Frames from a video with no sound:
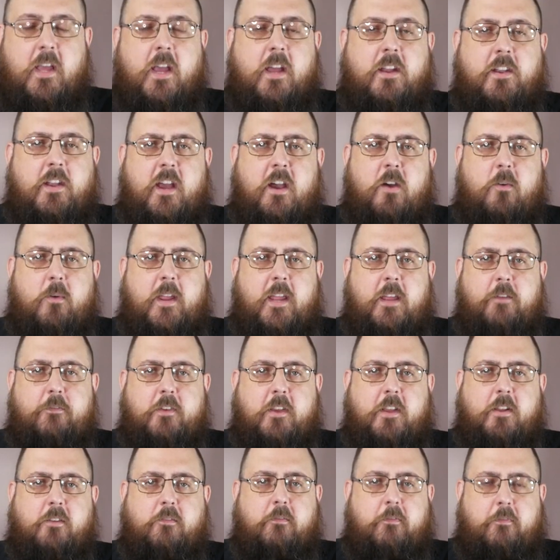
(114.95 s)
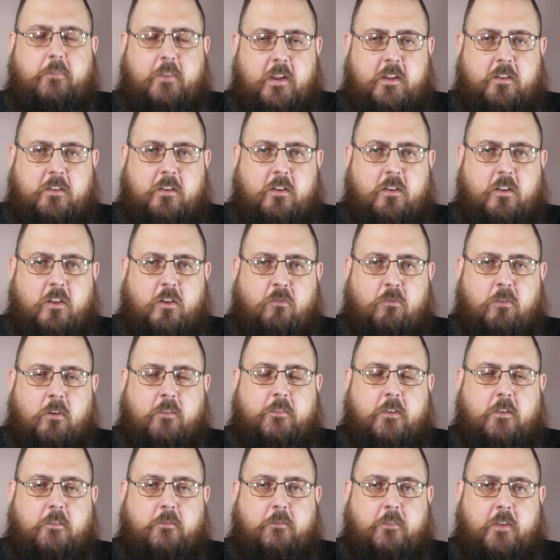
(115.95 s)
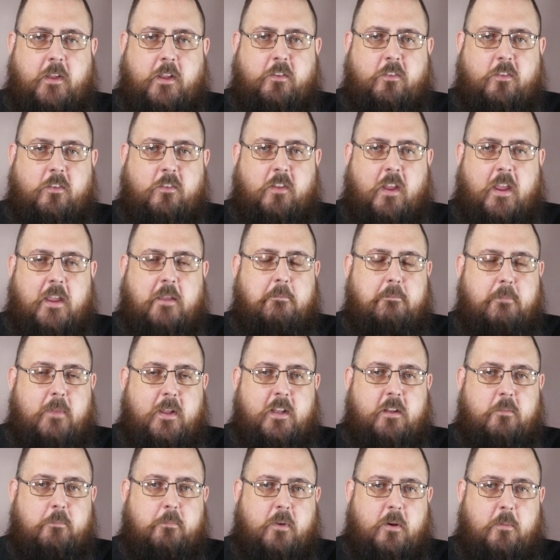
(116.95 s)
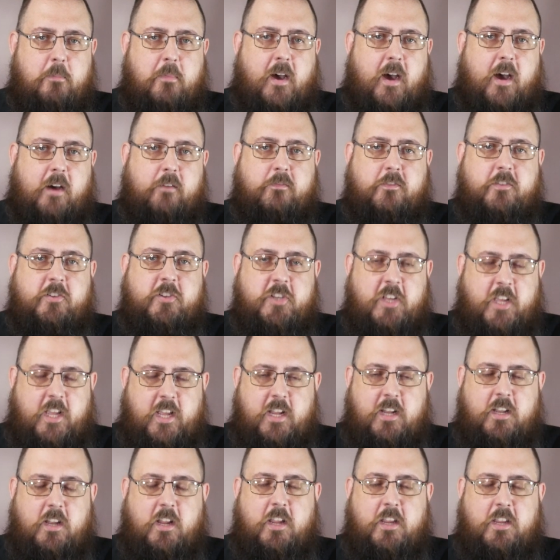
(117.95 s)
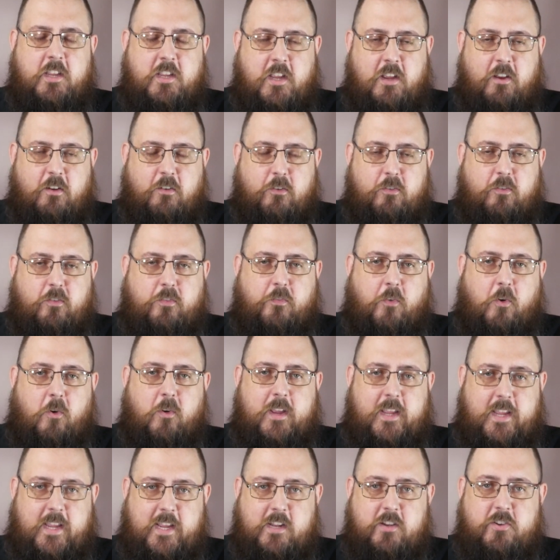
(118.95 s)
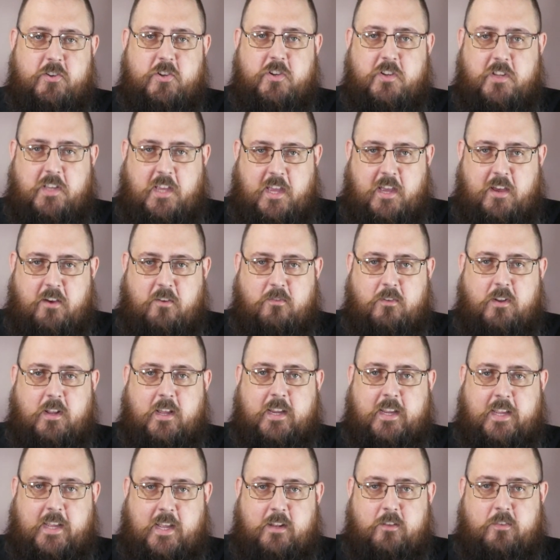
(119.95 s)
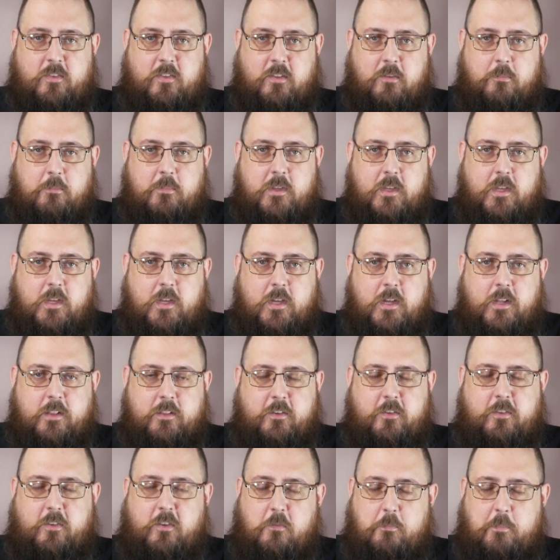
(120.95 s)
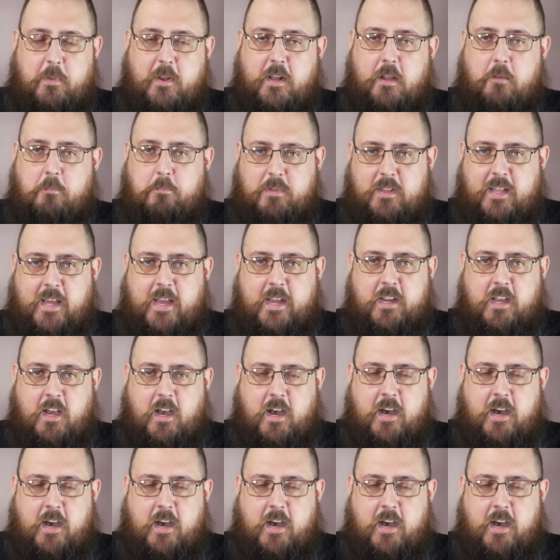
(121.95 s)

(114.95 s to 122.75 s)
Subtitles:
Now, if convicted, Griffin faces a minimum of 10 years for each count against them. This has been a black